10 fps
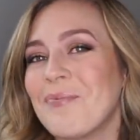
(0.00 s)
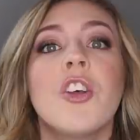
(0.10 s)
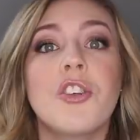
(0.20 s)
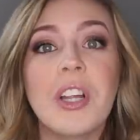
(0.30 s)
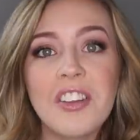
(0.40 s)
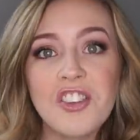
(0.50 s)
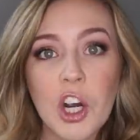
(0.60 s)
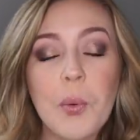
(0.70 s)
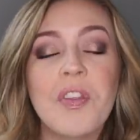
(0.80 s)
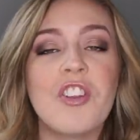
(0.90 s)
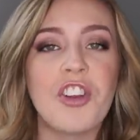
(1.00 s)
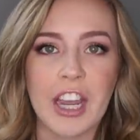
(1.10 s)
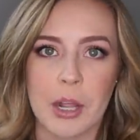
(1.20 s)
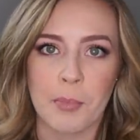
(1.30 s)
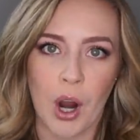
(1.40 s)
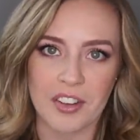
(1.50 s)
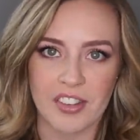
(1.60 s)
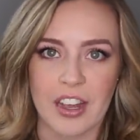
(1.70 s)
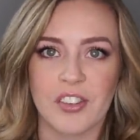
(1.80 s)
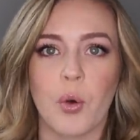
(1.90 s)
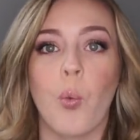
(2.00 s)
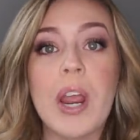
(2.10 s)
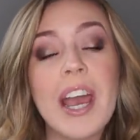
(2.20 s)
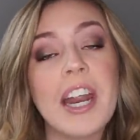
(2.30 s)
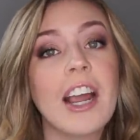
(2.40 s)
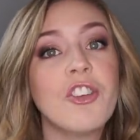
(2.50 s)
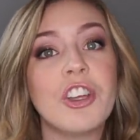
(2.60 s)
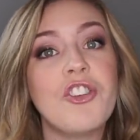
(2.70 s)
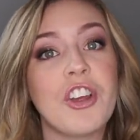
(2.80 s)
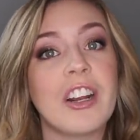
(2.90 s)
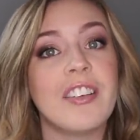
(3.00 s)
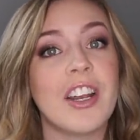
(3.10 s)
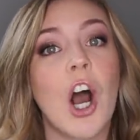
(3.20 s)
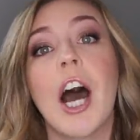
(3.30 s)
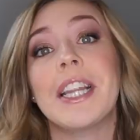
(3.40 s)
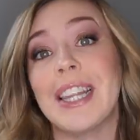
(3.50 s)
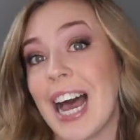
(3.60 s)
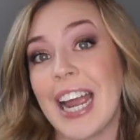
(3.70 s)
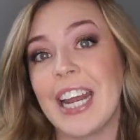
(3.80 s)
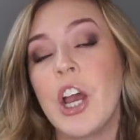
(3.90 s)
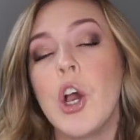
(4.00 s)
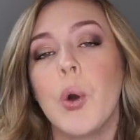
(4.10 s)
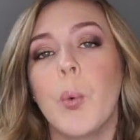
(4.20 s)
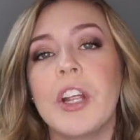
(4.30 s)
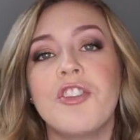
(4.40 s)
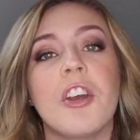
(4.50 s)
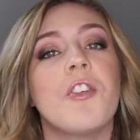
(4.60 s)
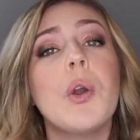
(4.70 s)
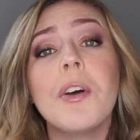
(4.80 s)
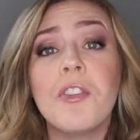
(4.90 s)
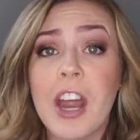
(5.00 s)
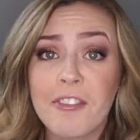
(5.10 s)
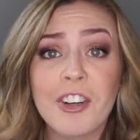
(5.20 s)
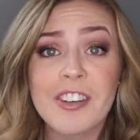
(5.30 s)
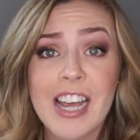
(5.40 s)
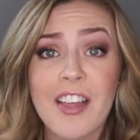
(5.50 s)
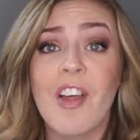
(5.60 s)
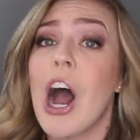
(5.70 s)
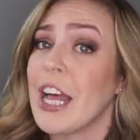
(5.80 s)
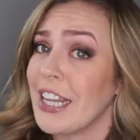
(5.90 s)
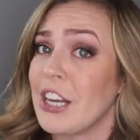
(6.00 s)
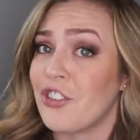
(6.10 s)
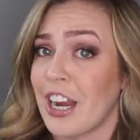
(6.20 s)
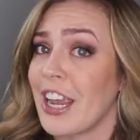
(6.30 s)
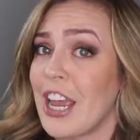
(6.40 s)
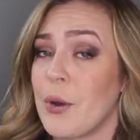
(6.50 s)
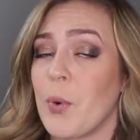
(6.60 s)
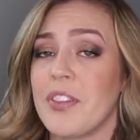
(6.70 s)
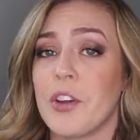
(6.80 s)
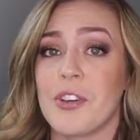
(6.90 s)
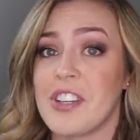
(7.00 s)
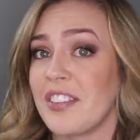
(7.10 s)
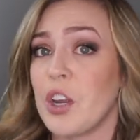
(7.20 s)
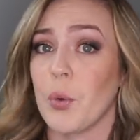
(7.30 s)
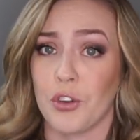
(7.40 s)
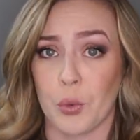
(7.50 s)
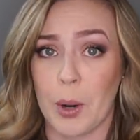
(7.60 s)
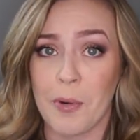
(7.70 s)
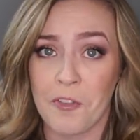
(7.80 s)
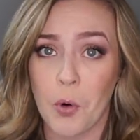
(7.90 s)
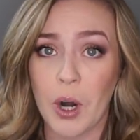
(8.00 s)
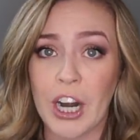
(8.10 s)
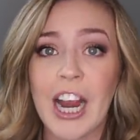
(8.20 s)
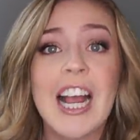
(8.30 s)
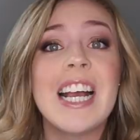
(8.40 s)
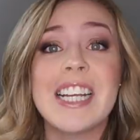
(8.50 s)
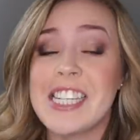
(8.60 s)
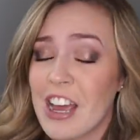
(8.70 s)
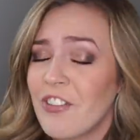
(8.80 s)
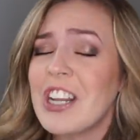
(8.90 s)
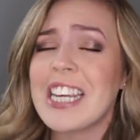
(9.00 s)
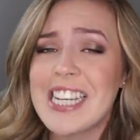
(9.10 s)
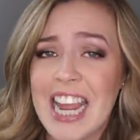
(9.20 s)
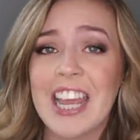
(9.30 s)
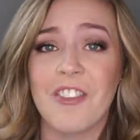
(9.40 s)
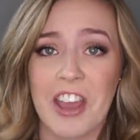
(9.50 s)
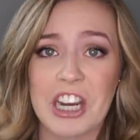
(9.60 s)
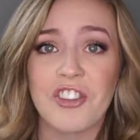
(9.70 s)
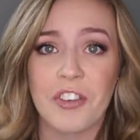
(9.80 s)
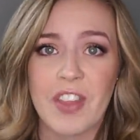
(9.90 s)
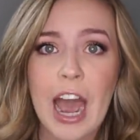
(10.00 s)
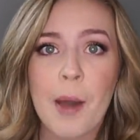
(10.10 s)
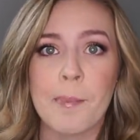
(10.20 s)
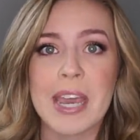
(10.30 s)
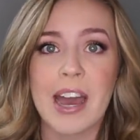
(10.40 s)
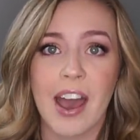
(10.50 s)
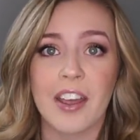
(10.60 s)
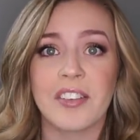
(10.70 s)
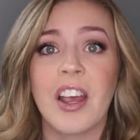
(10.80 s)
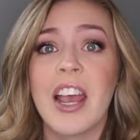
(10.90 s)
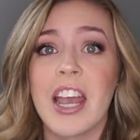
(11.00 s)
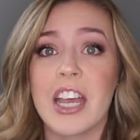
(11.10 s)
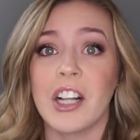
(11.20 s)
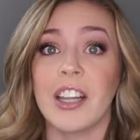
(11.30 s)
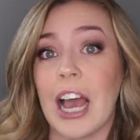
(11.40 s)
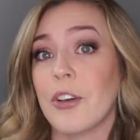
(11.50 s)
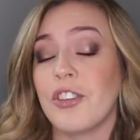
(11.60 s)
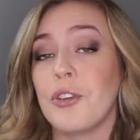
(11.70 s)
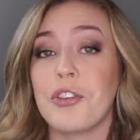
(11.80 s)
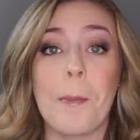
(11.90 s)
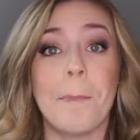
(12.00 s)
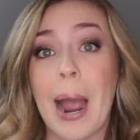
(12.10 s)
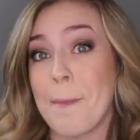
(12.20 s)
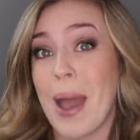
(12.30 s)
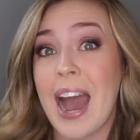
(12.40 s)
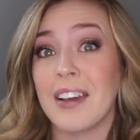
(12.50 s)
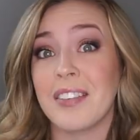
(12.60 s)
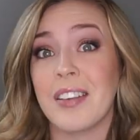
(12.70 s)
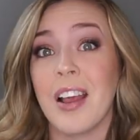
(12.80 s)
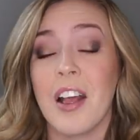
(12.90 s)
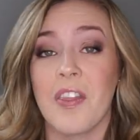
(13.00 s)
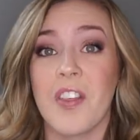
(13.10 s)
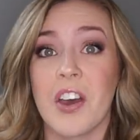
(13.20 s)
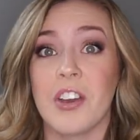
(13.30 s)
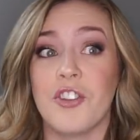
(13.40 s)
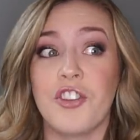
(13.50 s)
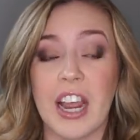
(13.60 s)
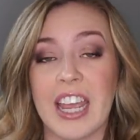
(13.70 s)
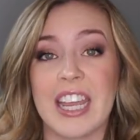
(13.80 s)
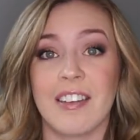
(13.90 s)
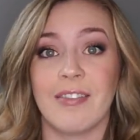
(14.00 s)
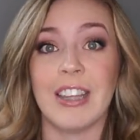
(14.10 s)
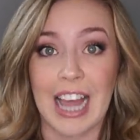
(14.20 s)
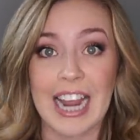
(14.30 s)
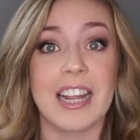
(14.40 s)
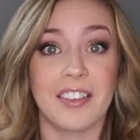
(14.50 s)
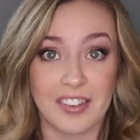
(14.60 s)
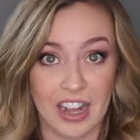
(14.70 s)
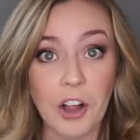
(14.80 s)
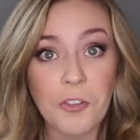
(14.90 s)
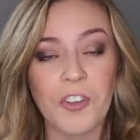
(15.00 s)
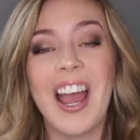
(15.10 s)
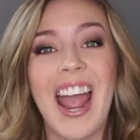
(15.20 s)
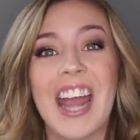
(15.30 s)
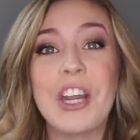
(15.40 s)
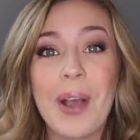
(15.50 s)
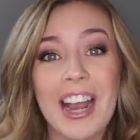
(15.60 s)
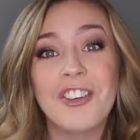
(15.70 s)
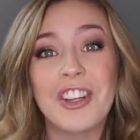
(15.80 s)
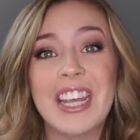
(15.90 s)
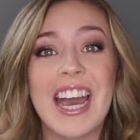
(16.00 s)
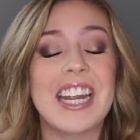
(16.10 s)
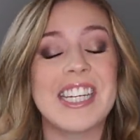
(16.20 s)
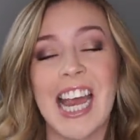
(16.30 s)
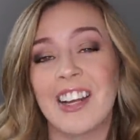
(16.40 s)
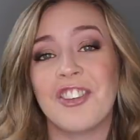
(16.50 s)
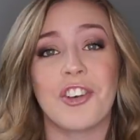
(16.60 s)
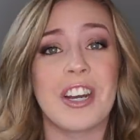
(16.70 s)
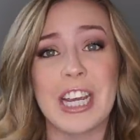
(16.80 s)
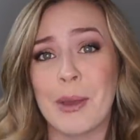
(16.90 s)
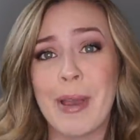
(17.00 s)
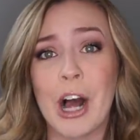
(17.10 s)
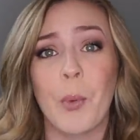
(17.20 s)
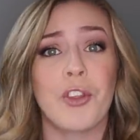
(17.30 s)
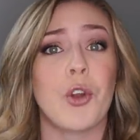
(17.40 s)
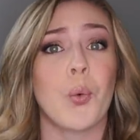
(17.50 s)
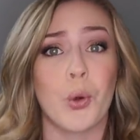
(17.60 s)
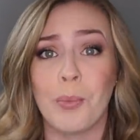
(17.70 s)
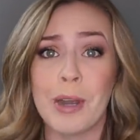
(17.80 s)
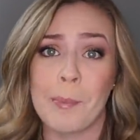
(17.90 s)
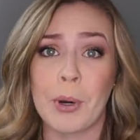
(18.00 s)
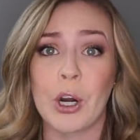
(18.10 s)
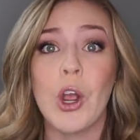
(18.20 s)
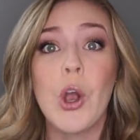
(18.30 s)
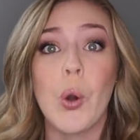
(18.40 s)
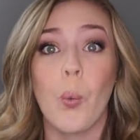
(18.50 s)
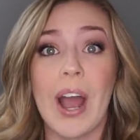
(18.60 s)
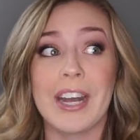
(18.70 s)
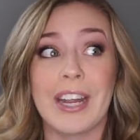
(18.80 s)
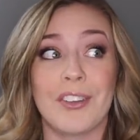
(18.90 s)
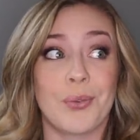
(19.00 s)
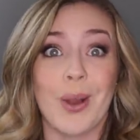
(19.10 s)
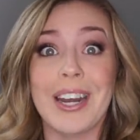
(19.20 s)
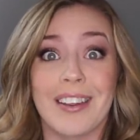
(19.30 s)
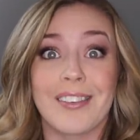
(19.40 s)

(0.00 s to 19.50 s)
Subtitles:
So let's start with the check-in process. We had actually checked in online, which if you have never done the online check-in with your Disney resort before, definitely take advantage of that because it allows you to bypass the check-in line itself and you actually get a text or an email with your room number when it's ready.